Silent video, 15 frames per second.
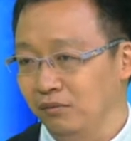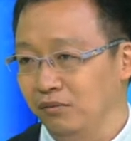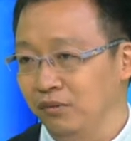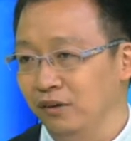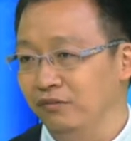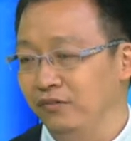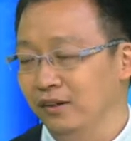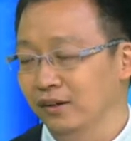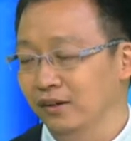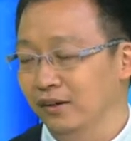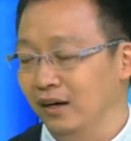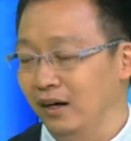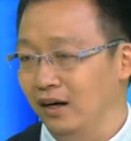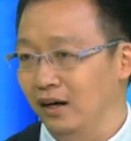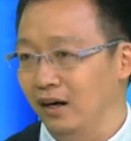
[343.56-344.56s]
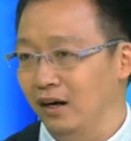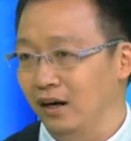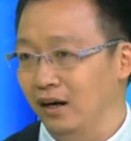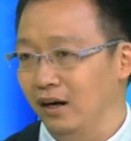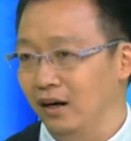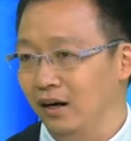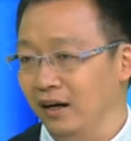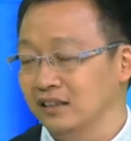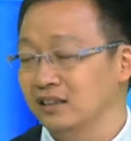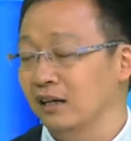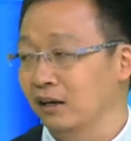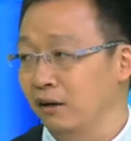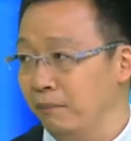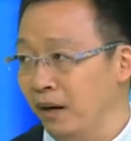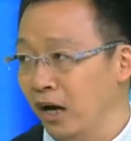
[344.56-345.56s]
with the
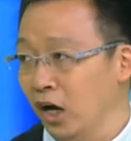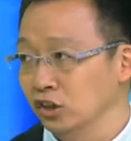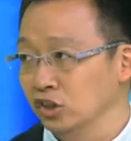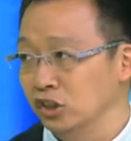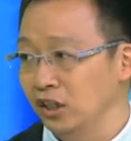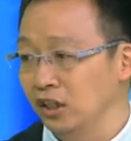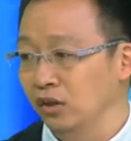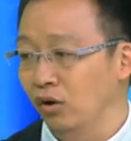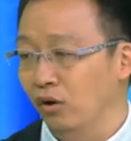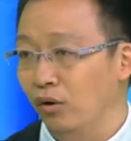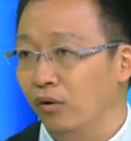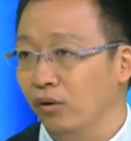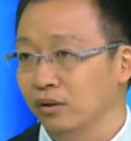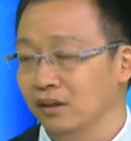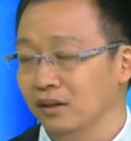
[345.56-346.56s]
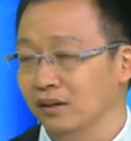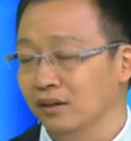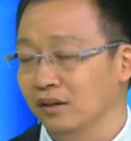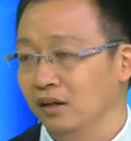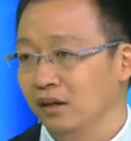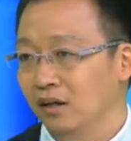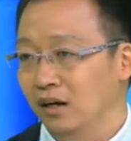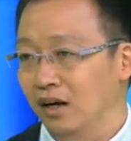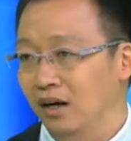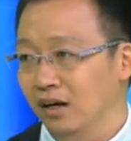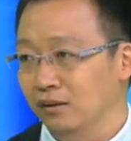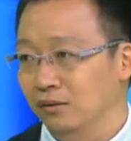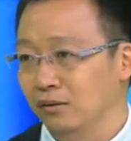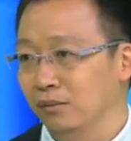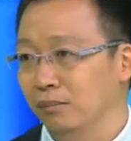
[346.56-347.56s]
executive branch in order
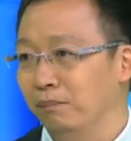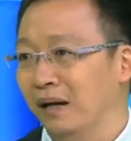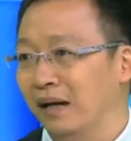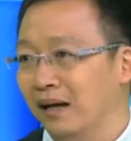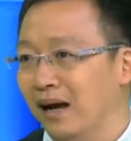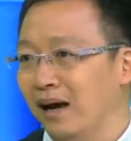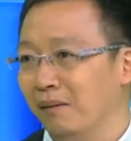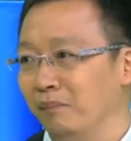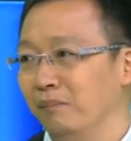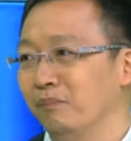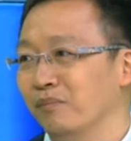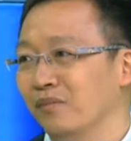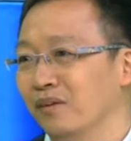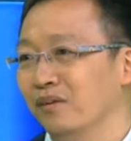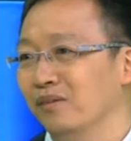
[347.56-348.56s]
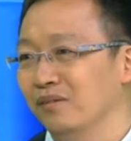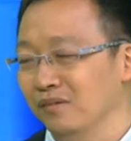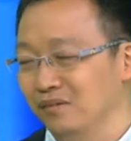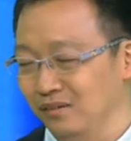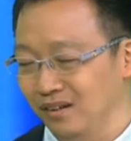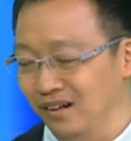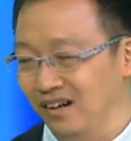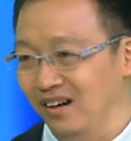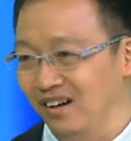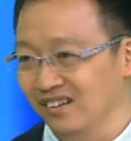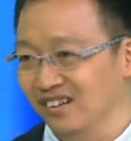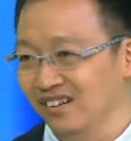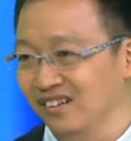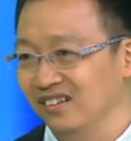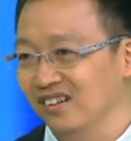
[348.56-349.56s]
to pick up
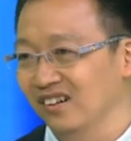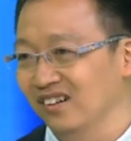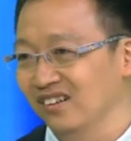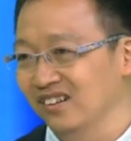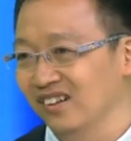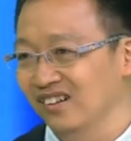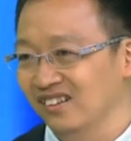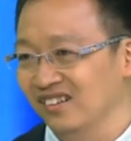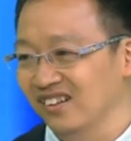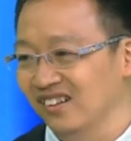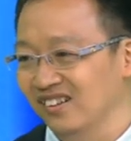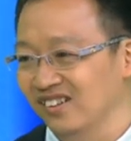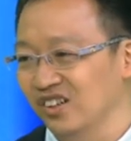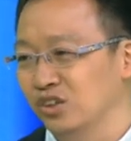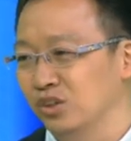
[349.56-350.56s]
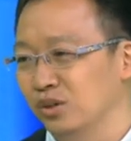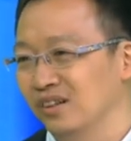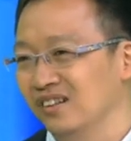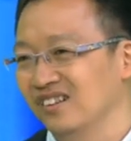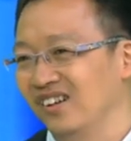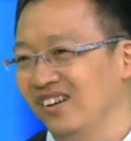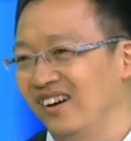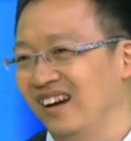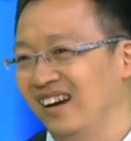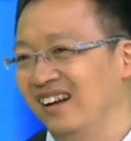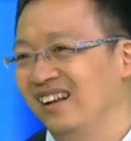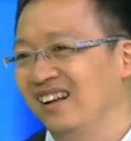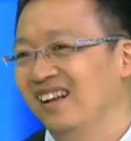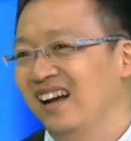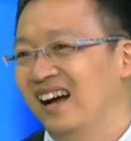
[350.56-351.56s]
the
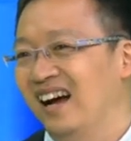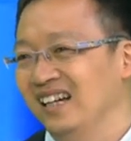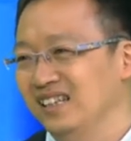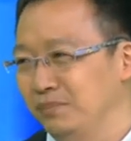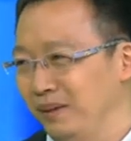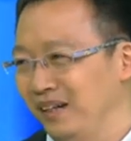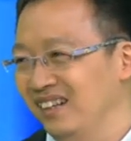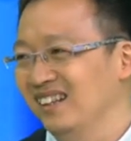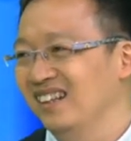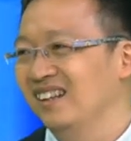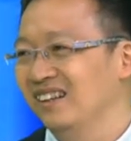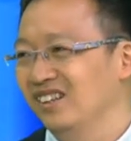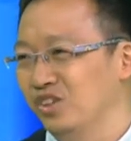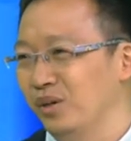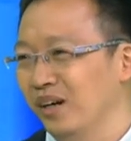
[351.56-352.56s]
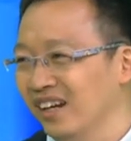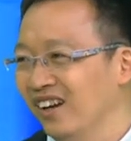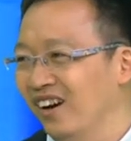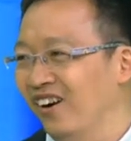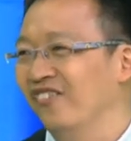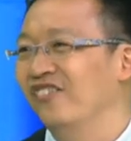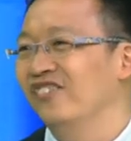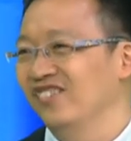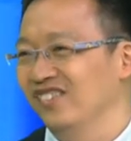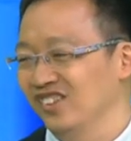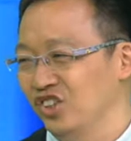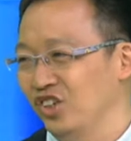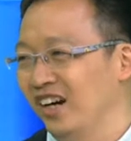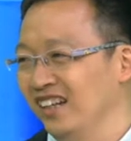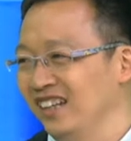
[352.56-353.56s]
high speed train of
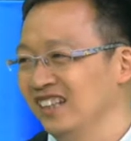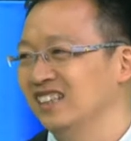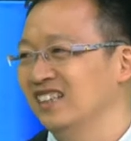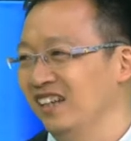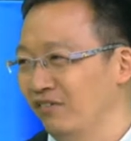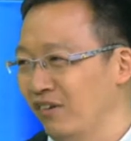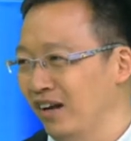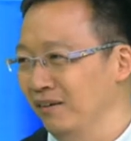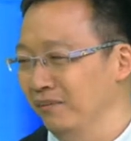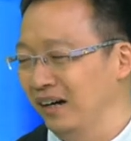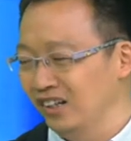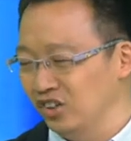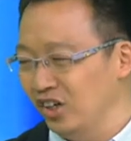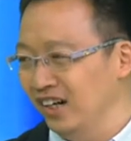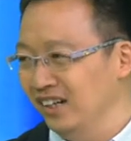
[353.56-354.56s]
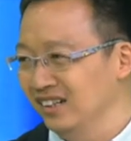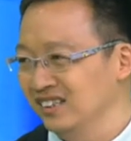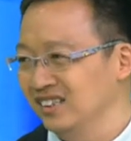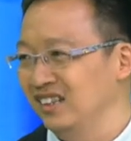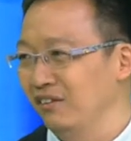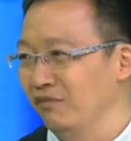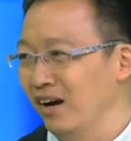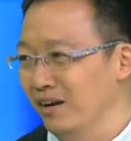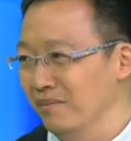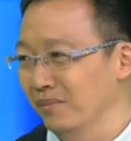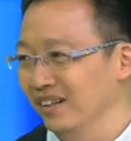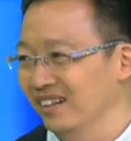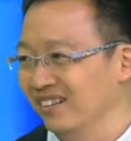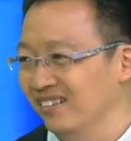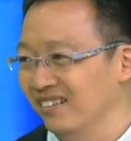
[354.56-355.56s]
China's
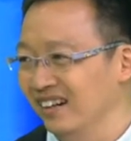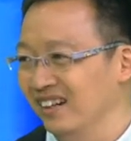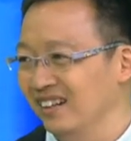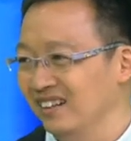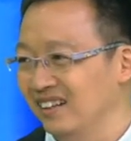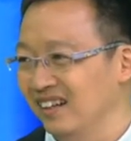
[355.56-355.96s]
development, right?